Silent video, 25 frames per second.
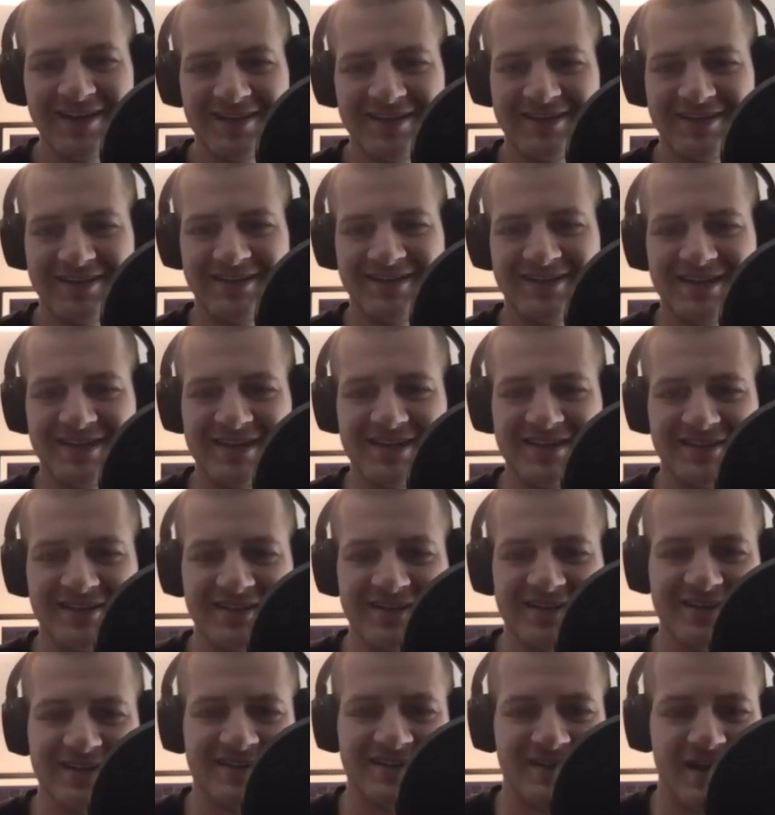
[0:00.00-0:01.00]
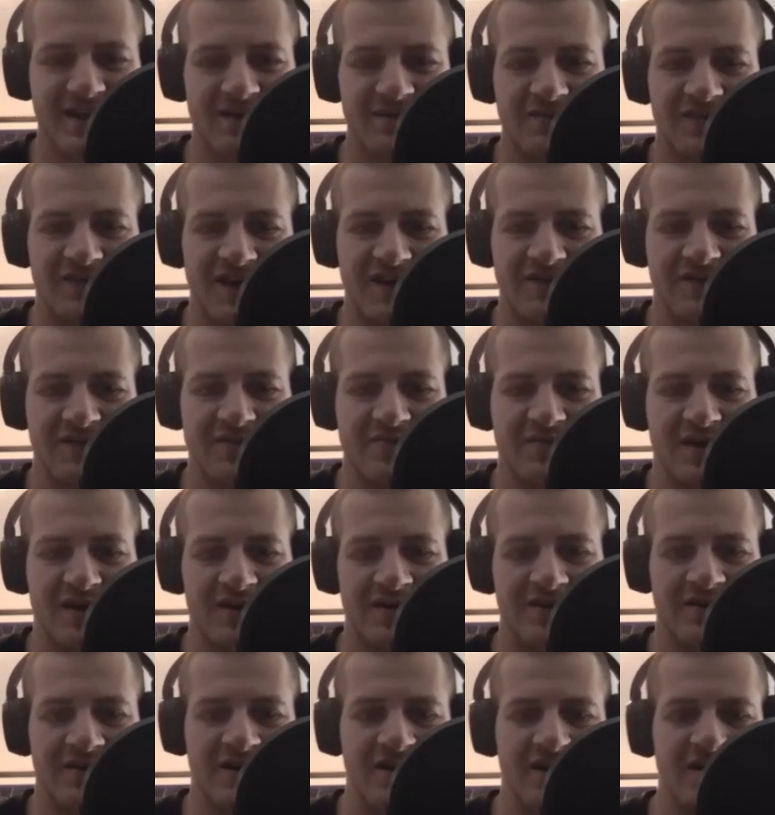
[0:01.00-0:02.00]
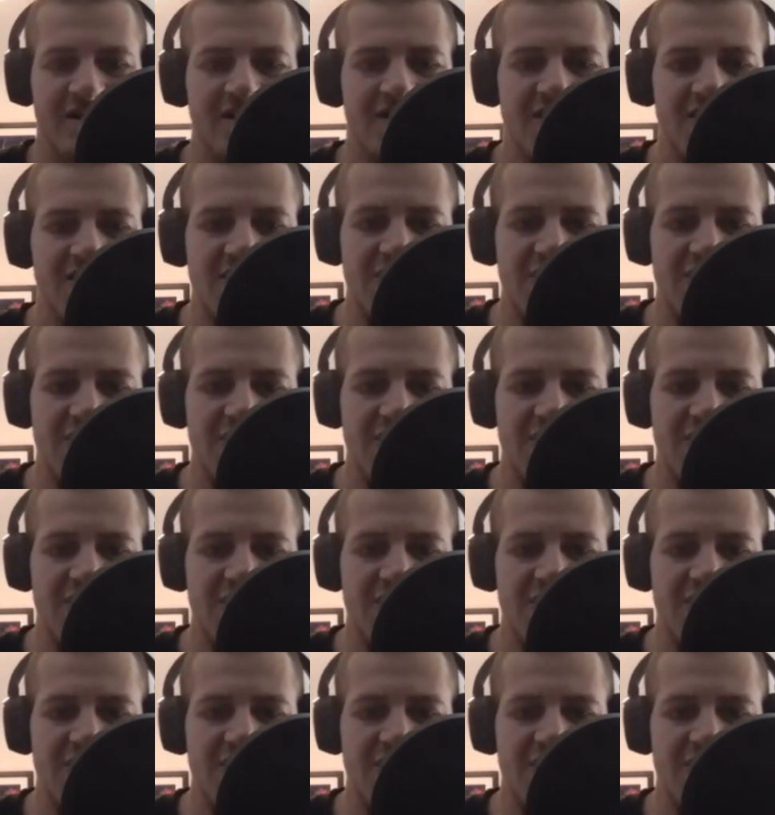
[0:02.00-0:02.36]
This is easily a setup fight for Bondar,